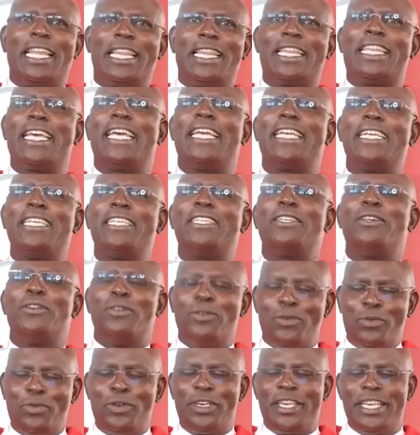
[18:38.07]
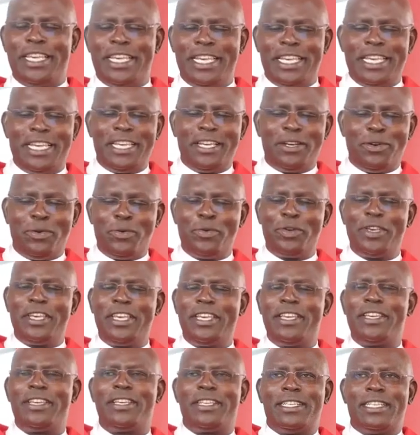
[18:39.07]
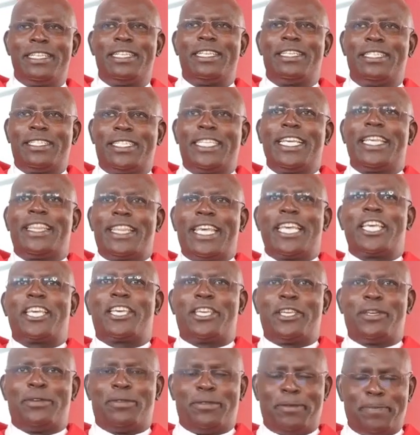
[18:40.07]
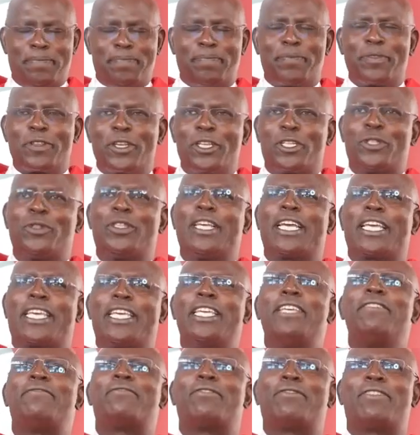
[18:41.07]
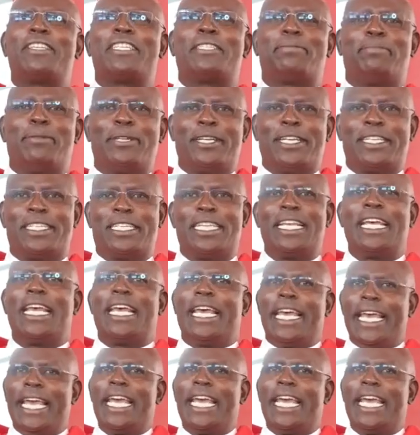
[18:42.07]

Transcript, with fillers: then we, we say thank you to the gift of the Spirit.